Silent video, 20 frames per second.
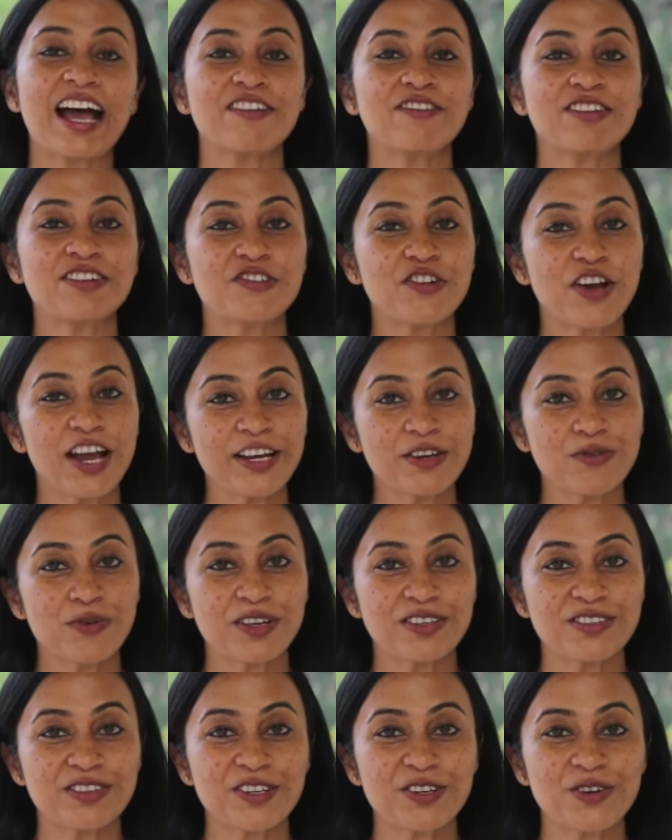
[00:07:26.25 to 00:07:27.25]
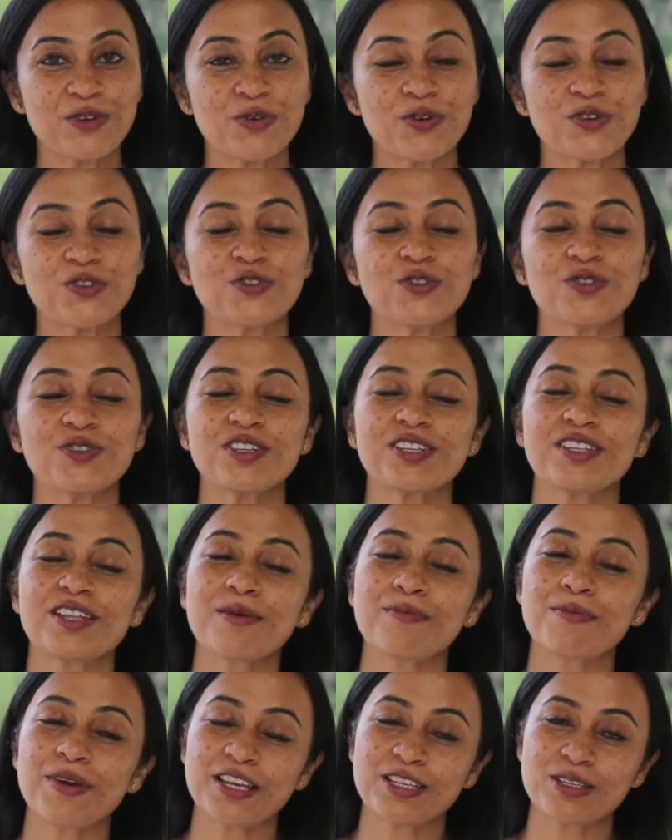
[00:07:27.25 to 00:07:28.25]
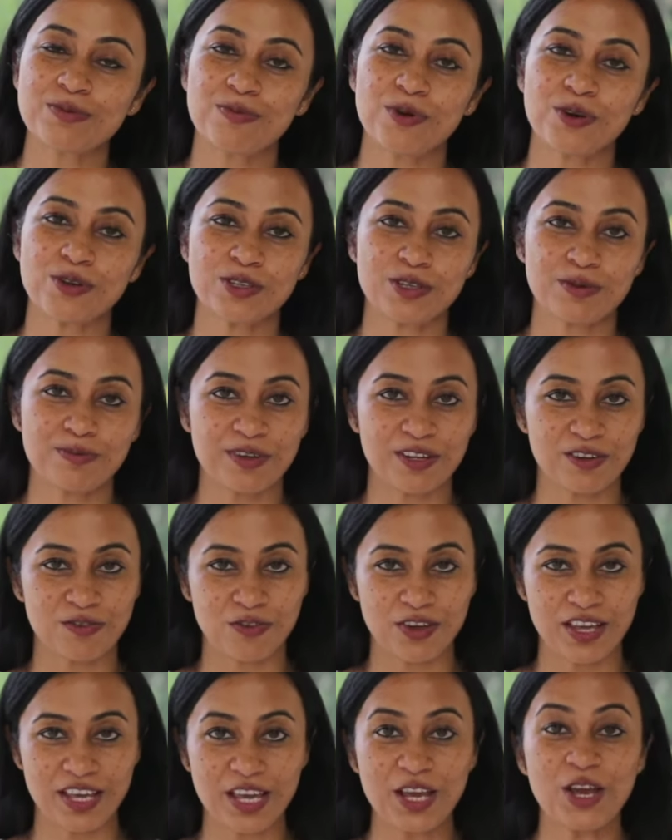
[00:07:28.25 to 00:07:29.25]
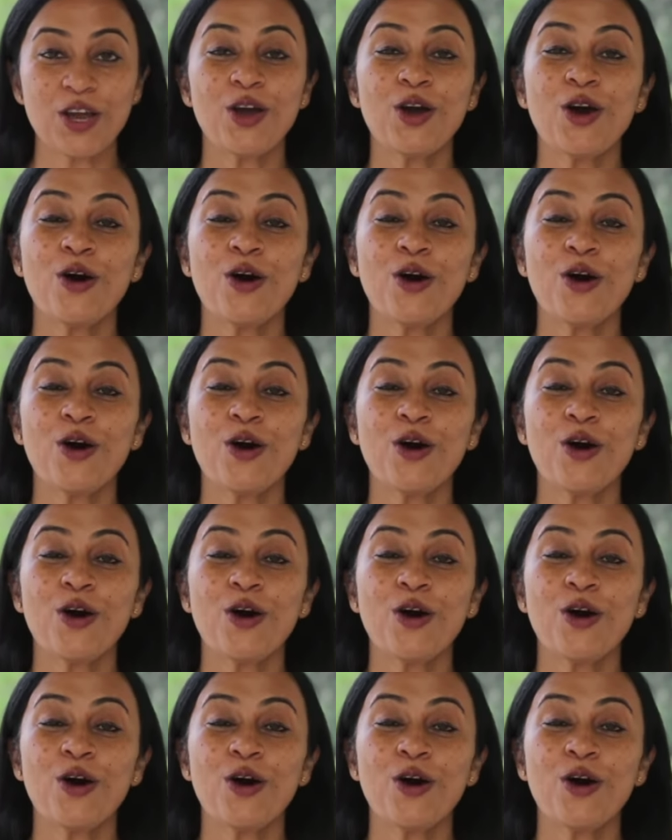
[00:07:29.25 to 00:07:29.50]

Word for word: I will try to answer your questions in the best possible way.